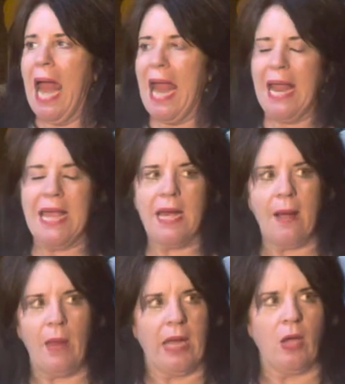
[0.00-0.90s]
And
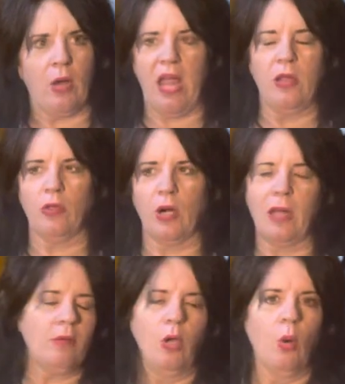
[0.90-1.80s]
I'm like, okay, there,
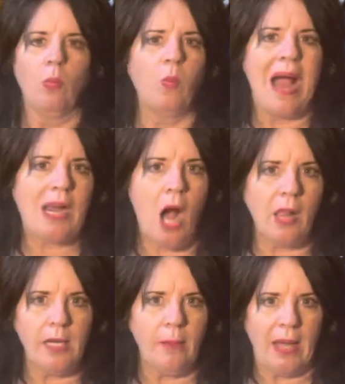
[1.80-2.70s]
why call
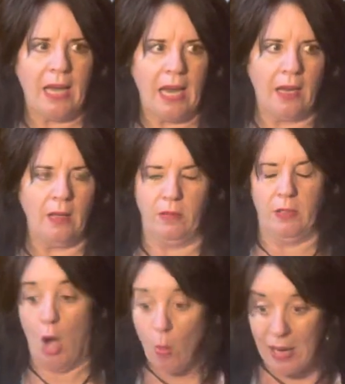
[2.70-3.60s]
anybody? I,
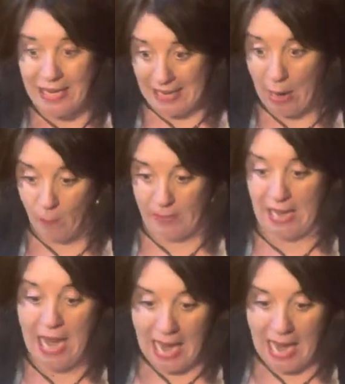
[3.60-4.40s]
no one can help me.